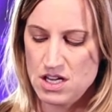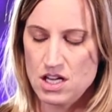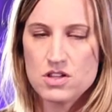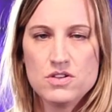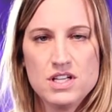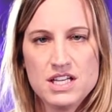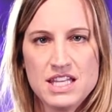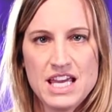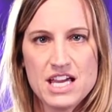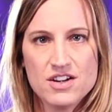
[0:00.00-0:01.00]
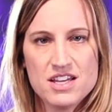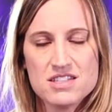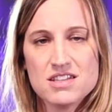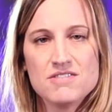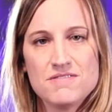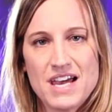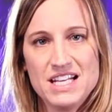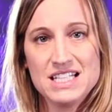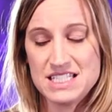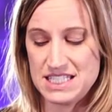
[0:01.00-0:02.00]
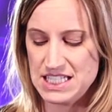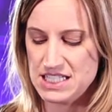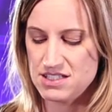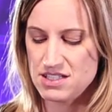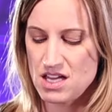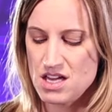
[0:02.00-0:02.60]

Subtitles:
including in the areas of fighting disease,